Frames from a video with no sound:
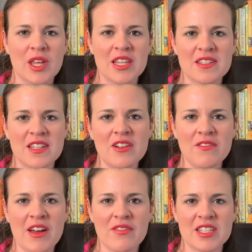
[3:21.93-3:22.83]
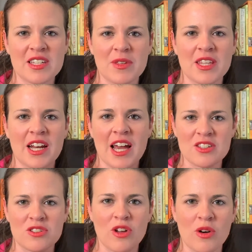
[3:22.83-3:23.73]
instead of having something that
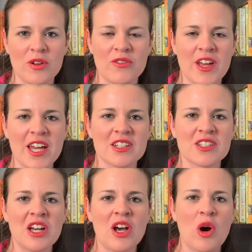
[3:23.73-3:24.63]
has no effect,